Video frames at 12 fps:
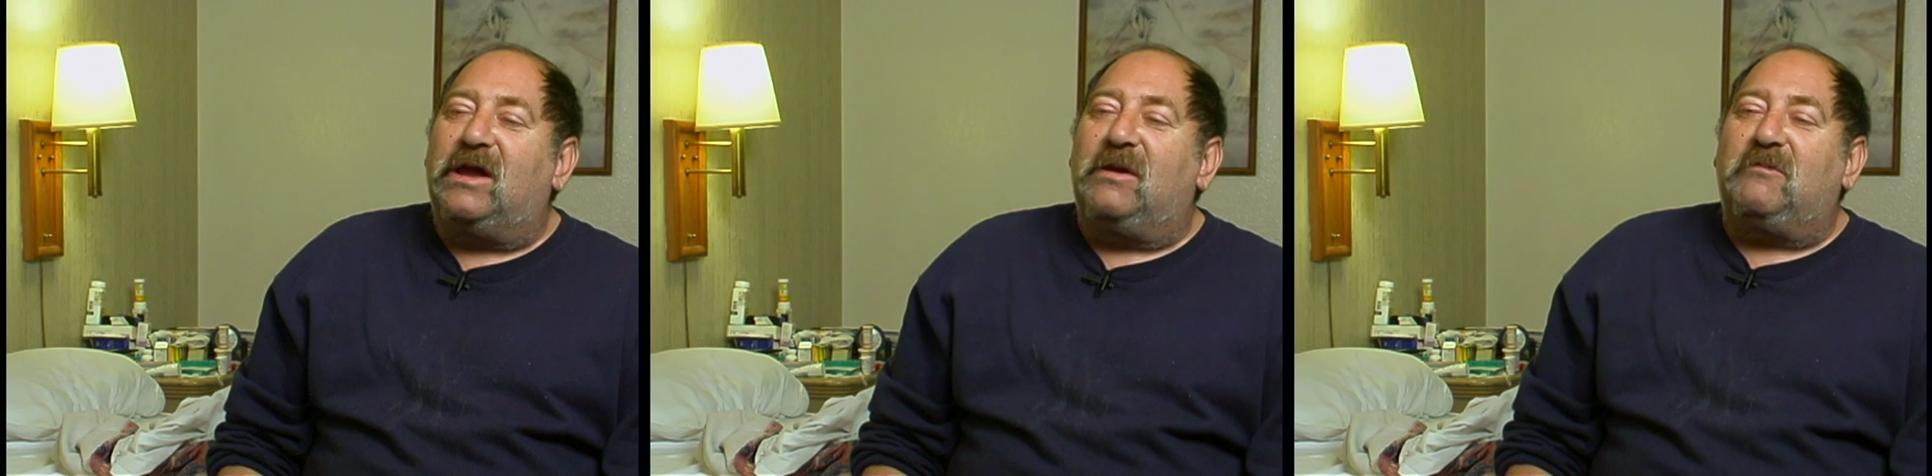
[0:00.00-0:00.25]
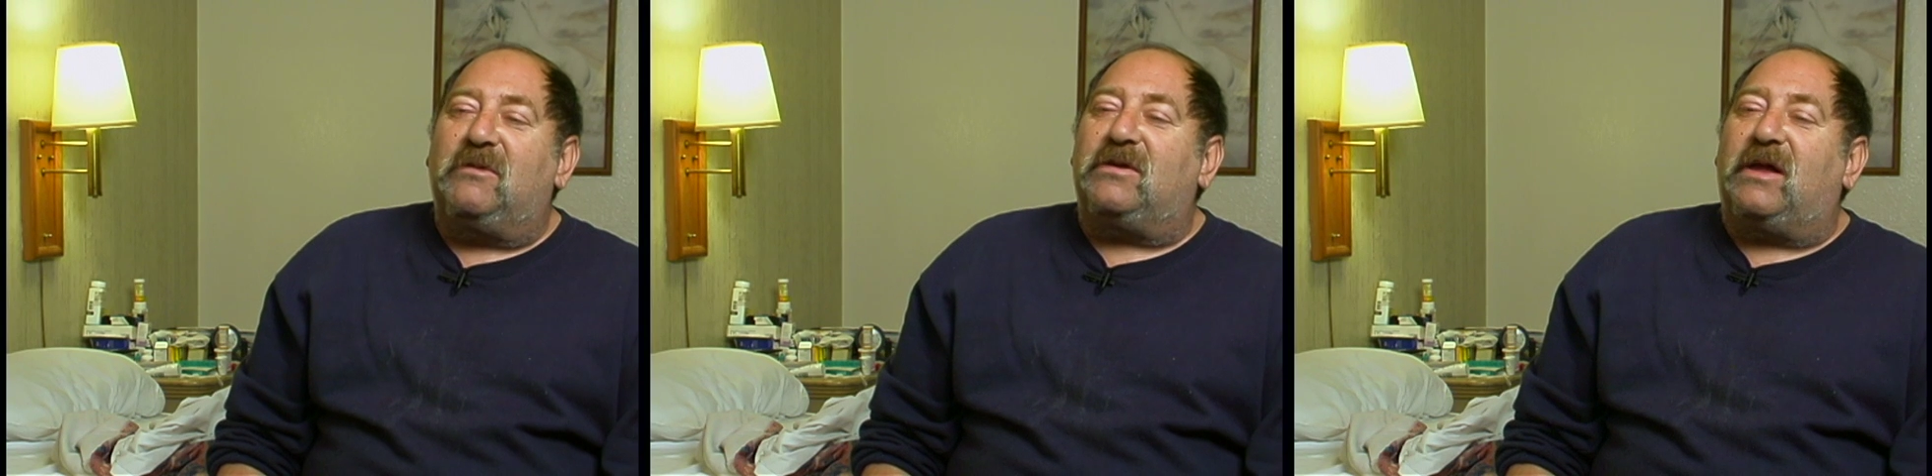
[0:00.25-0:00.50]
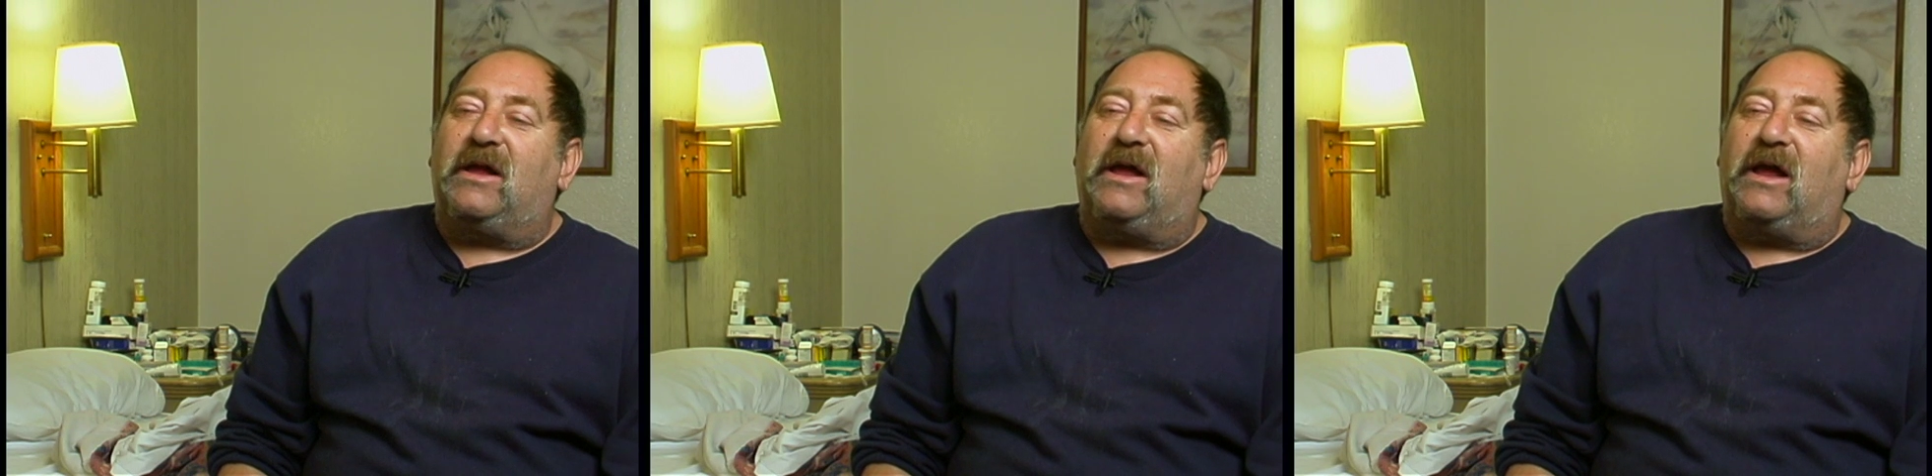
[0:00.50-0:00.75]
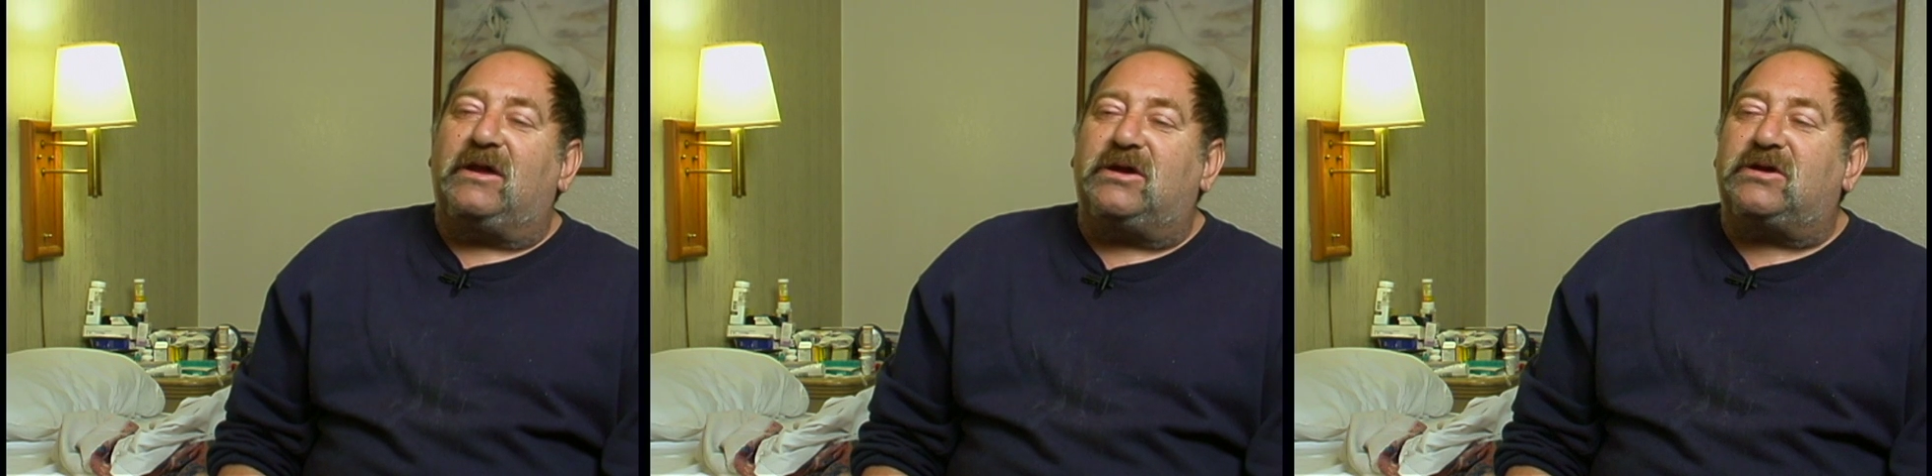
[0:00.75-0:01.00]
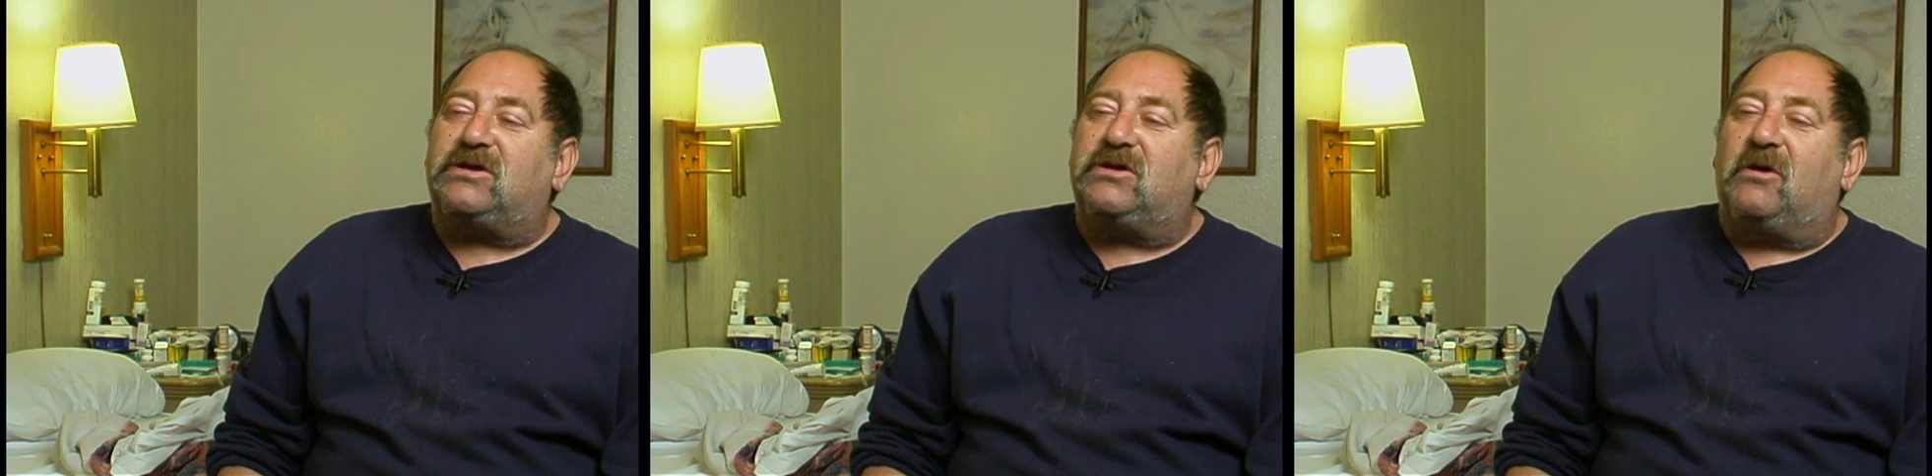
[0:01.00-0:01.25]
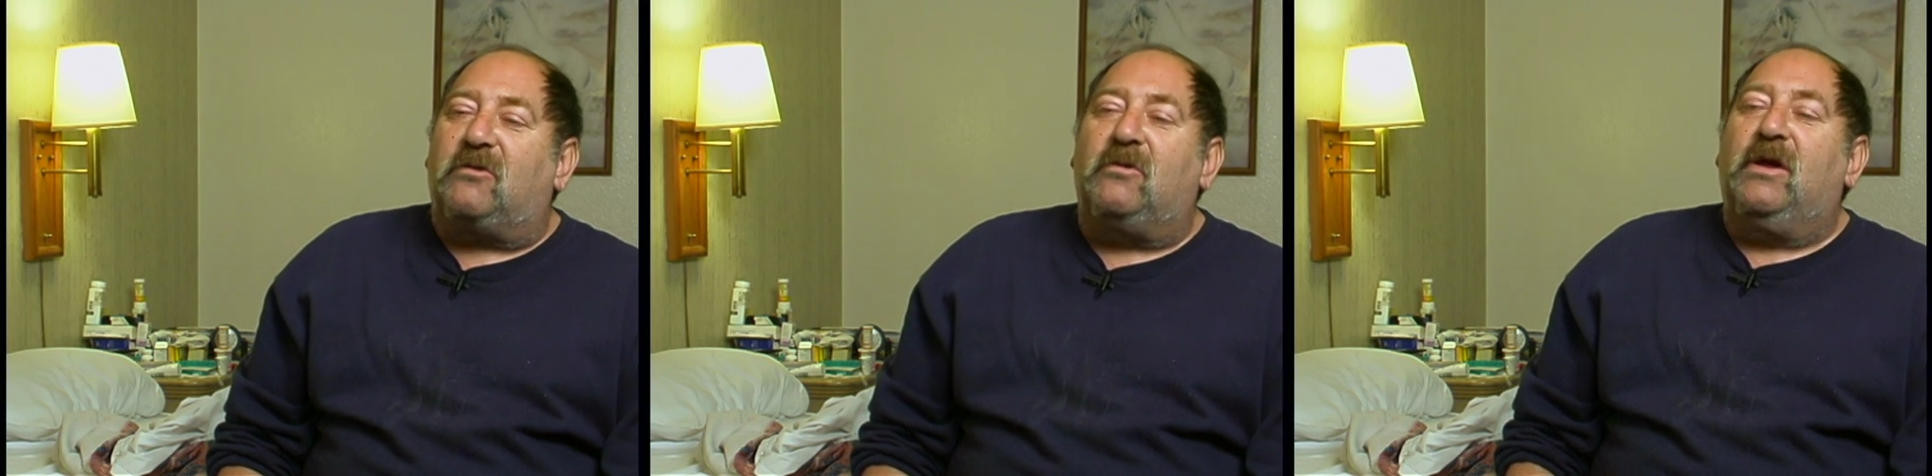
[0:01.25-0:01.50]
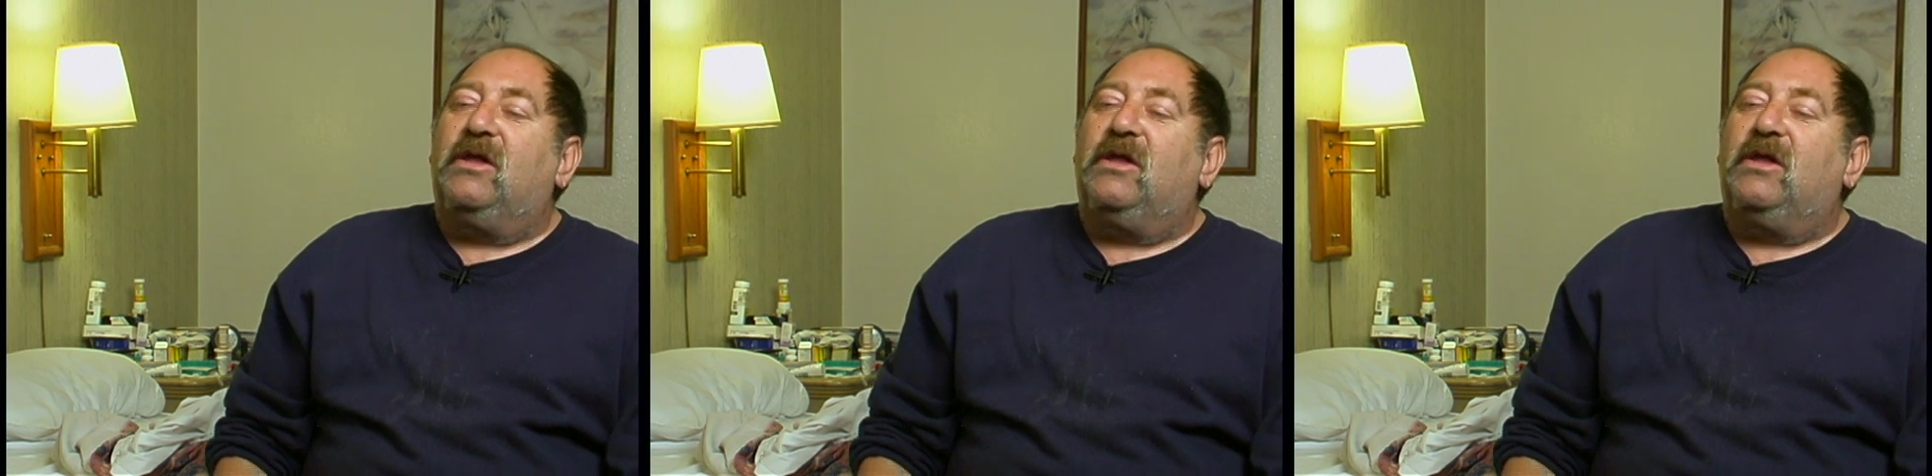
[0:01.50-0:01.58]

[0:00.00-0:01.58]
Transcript: but I just know